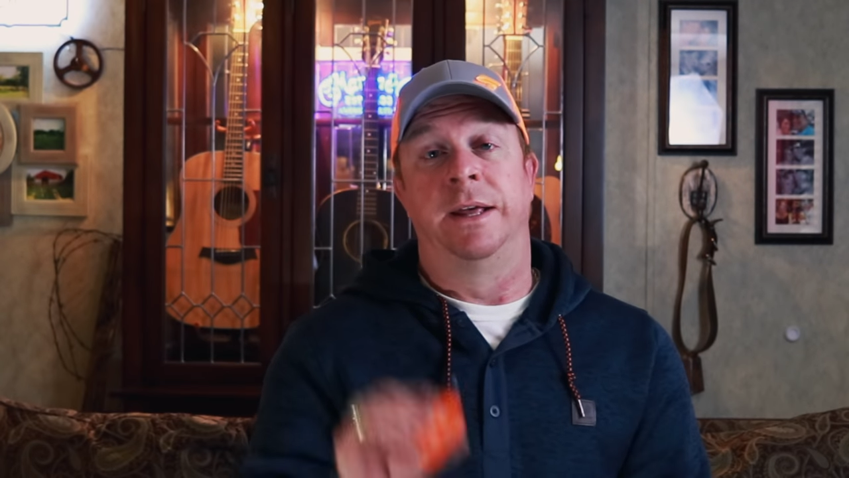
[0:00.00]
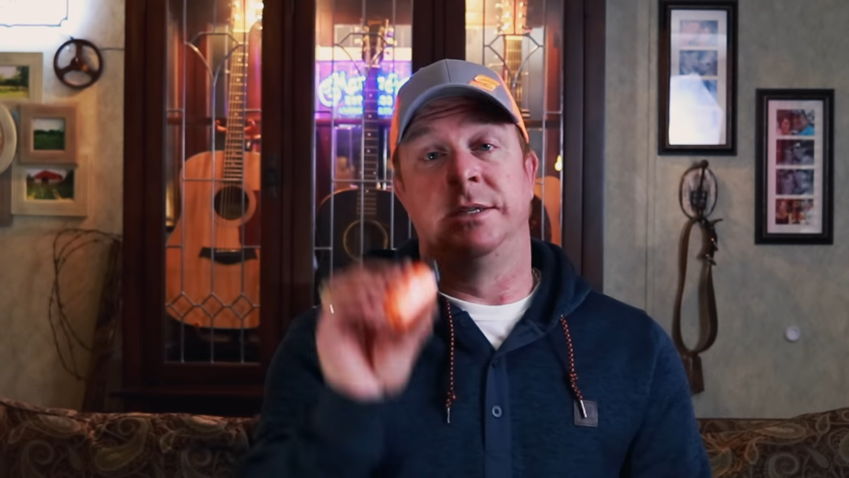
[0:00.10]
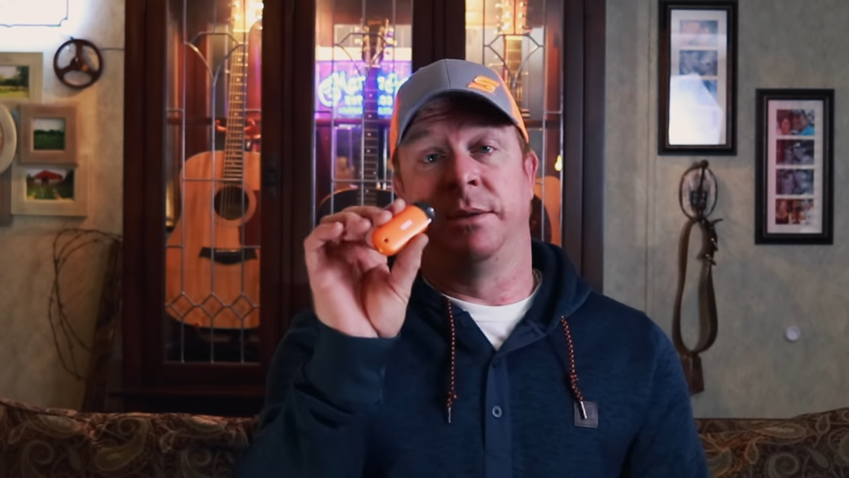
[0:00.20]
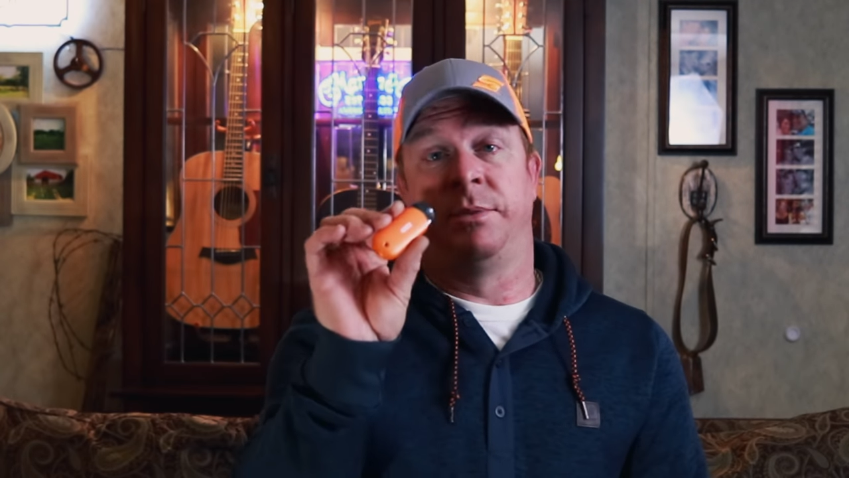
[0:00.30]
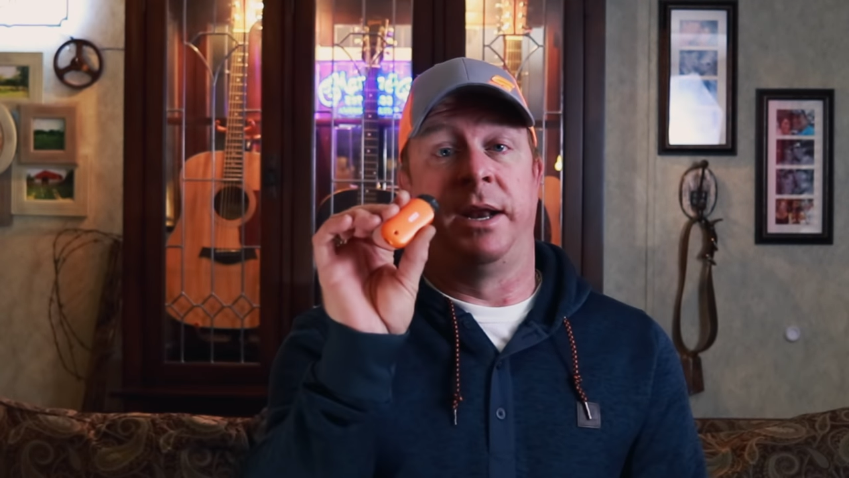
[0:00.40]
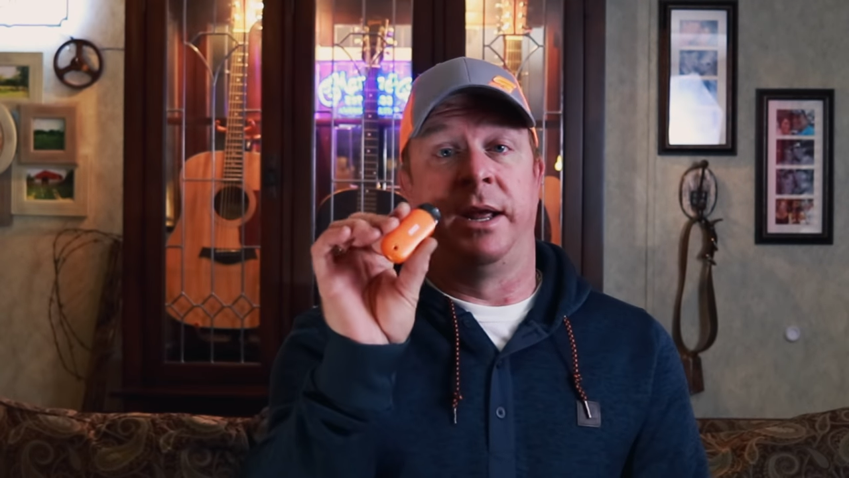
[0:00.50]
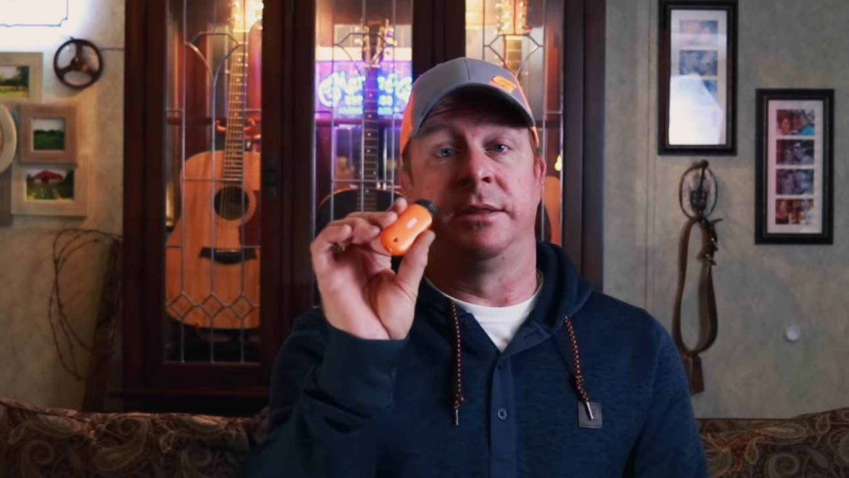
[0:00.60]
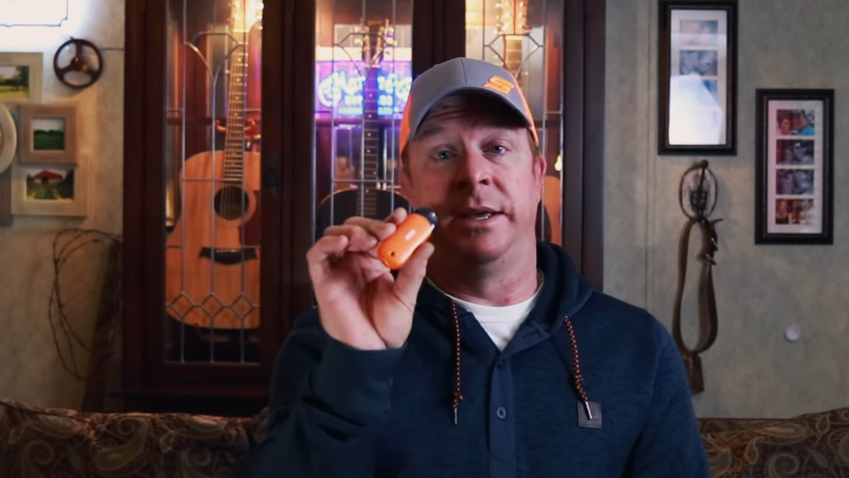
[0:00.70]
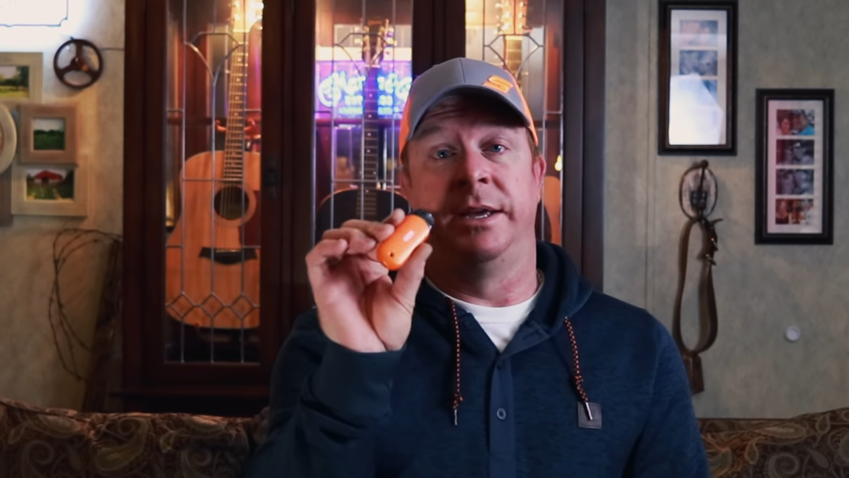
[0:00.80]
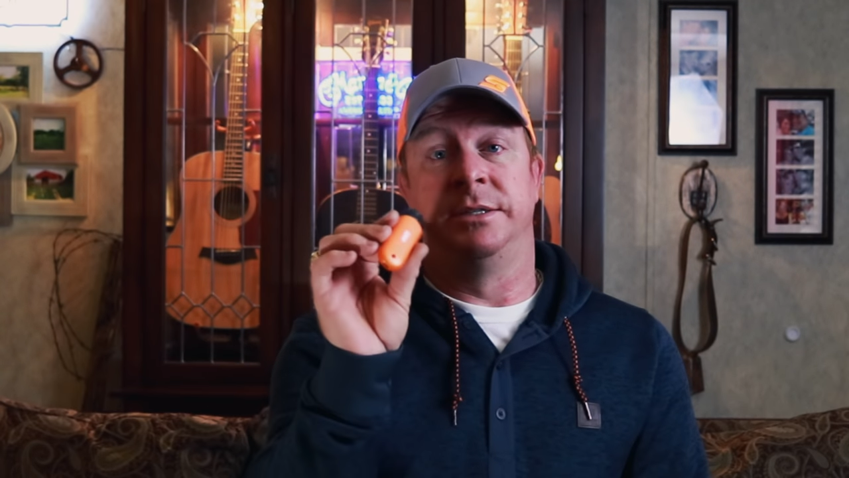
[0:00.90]
And something
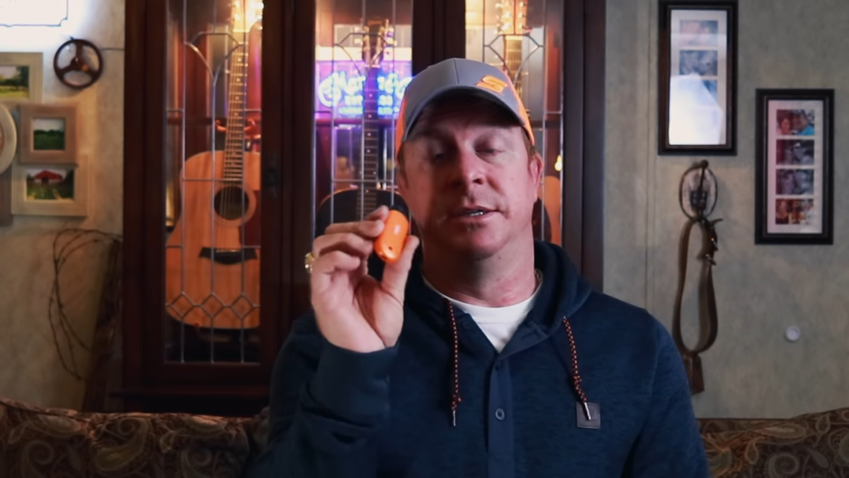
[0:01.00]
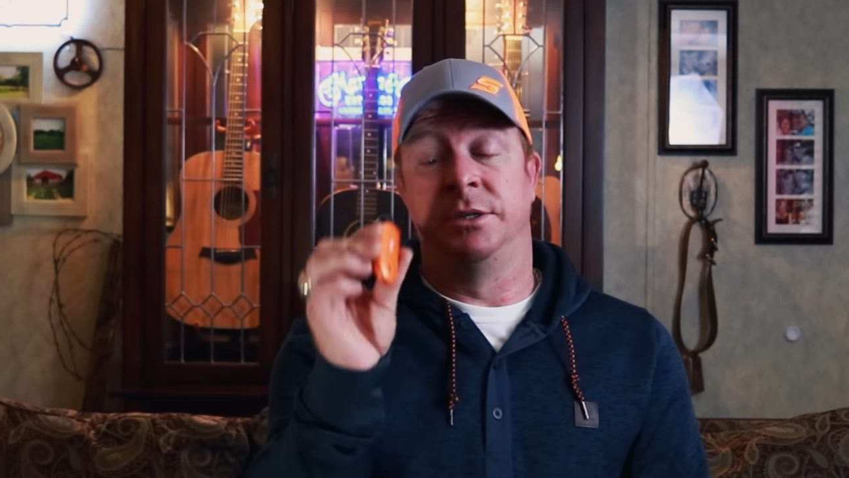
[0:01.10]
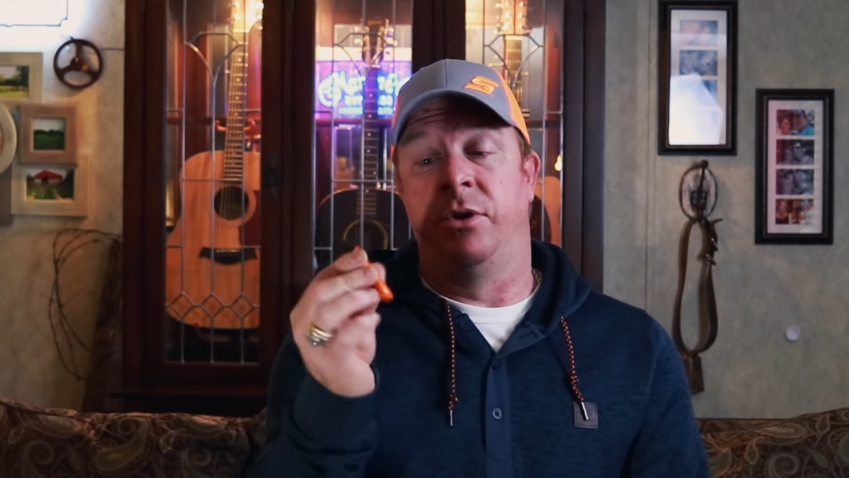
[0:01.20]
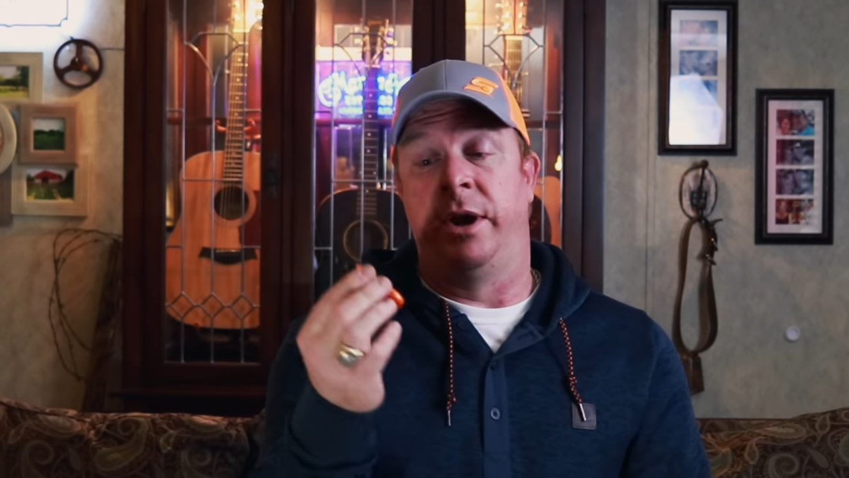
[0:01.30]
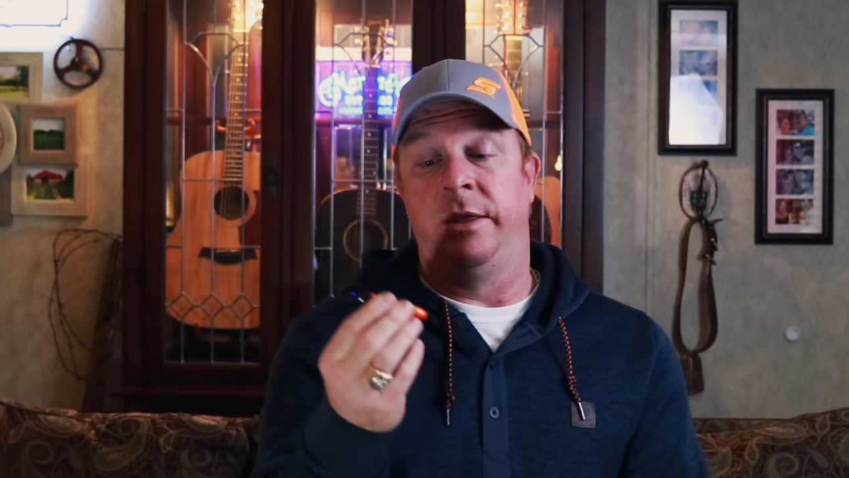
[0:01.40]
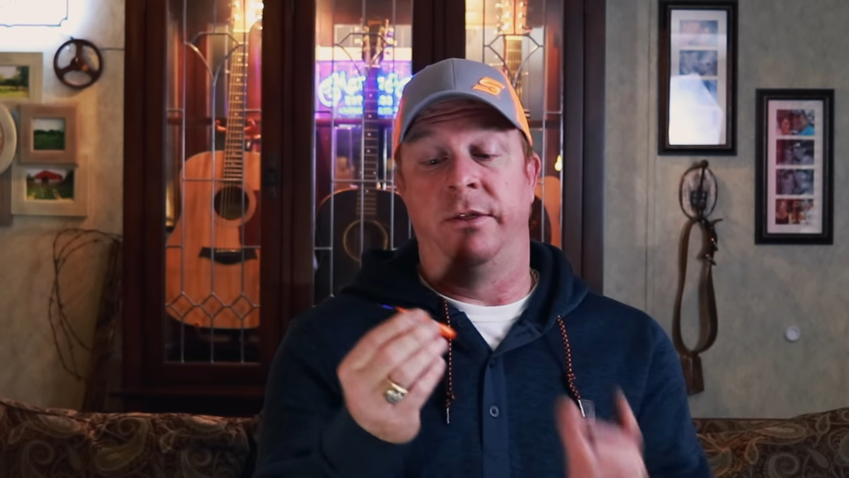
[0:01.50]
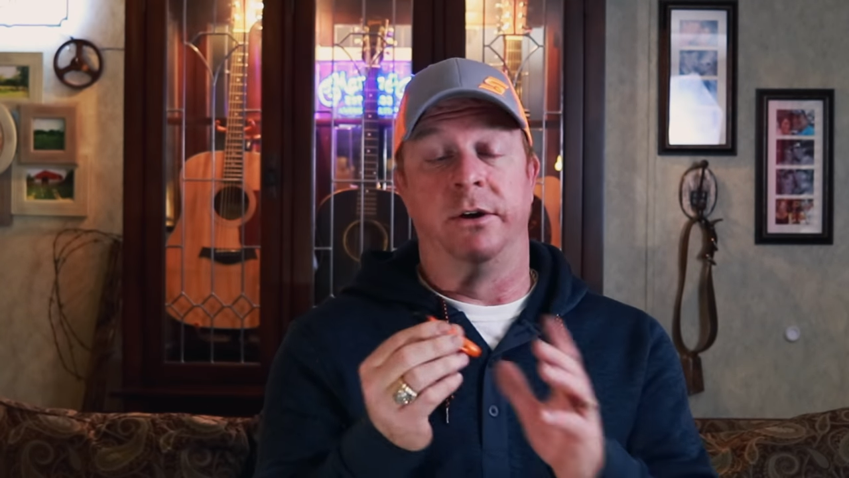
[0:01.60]
like this is great.